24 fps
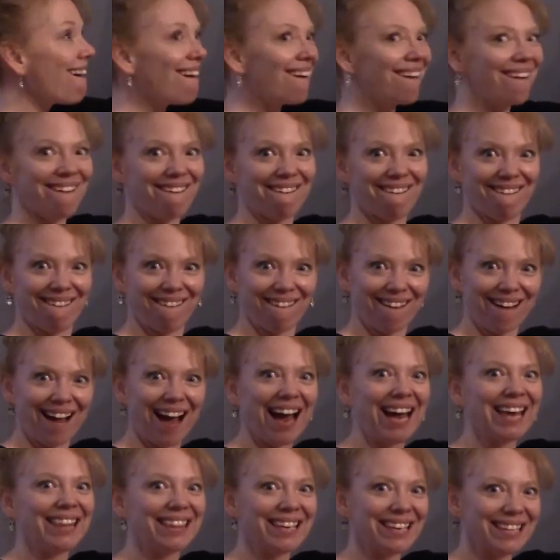
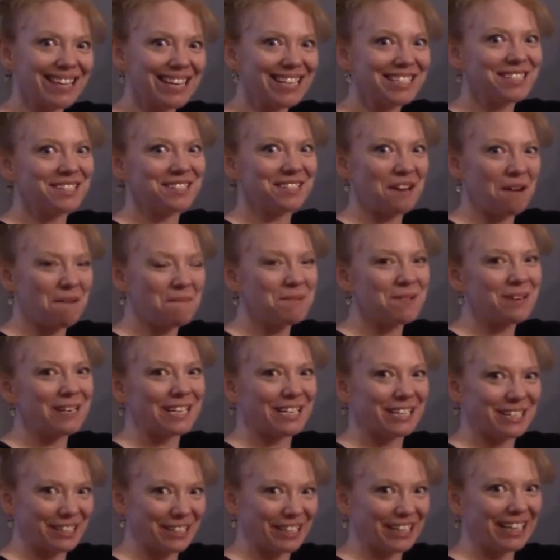I think they turned out
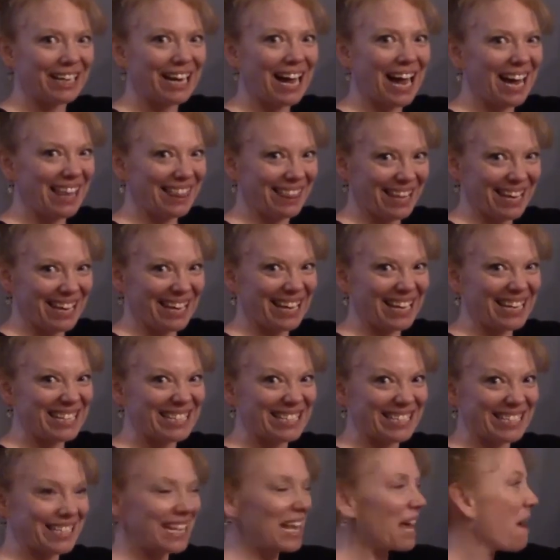pretty good. I think
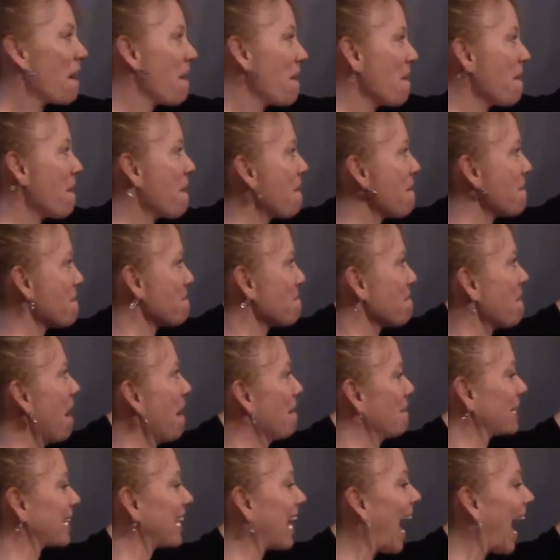it's
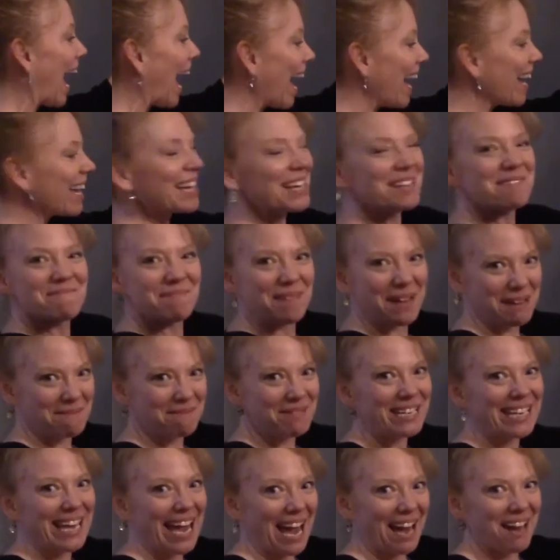Mama Cat and
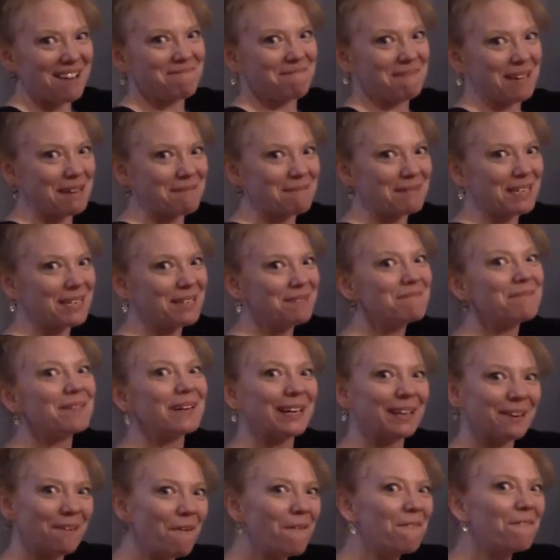Baby Cat maybe,
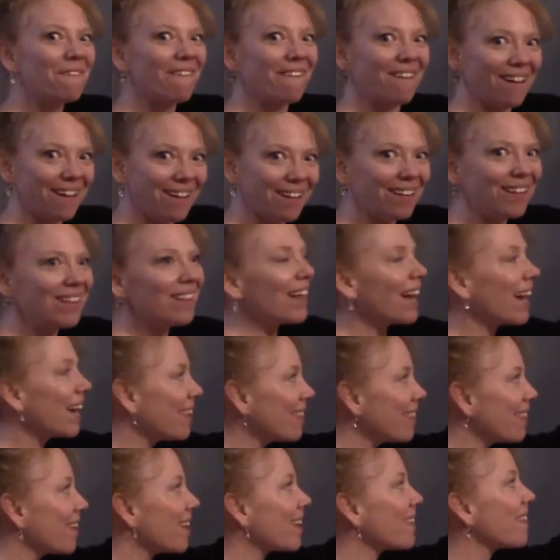but overall
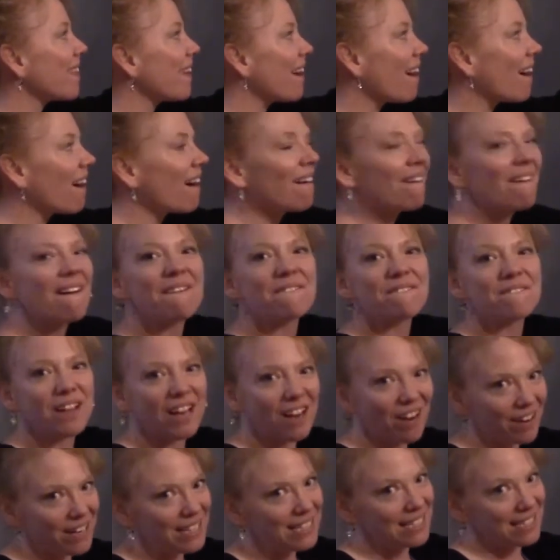I think they are
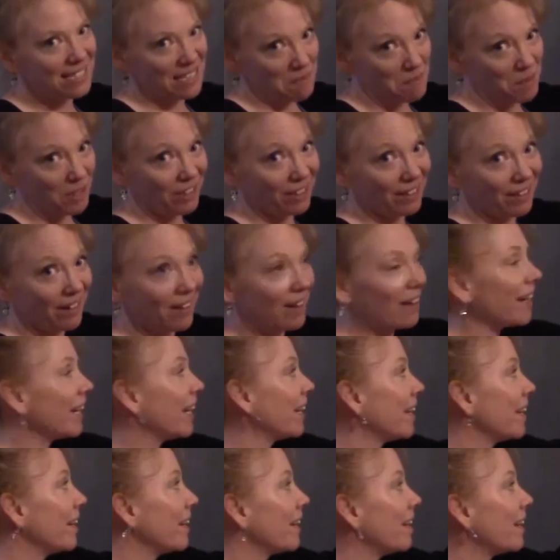very similar
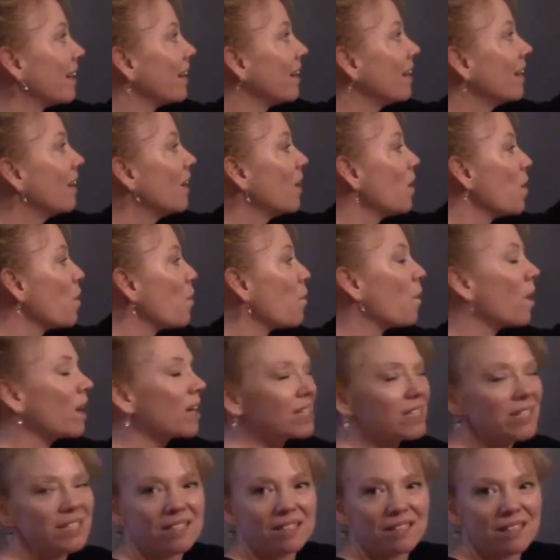in
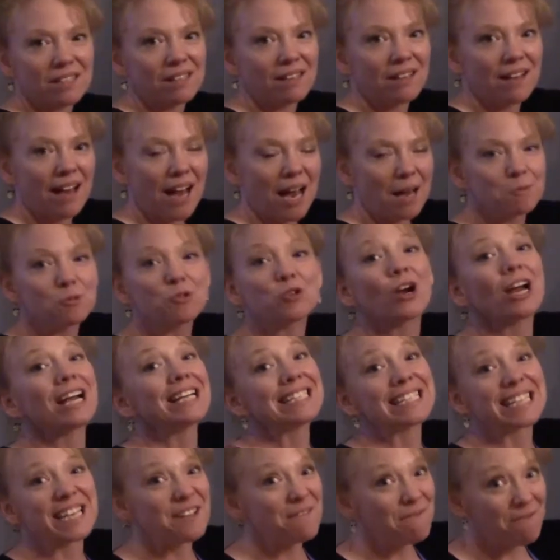what I'm trying
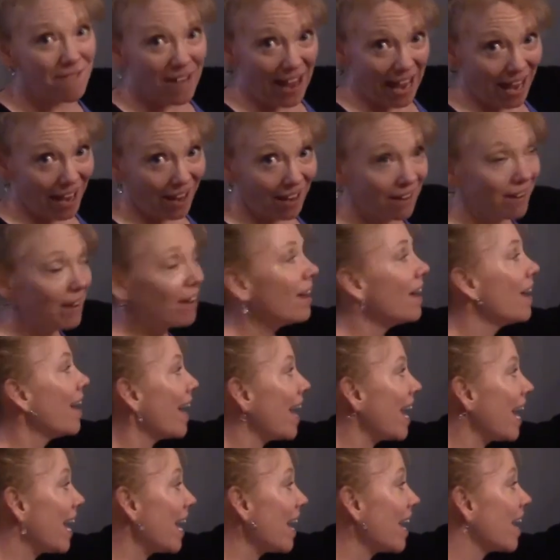to convey.
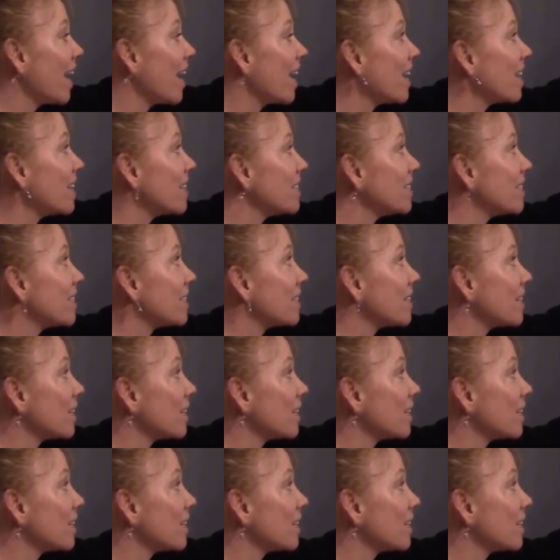And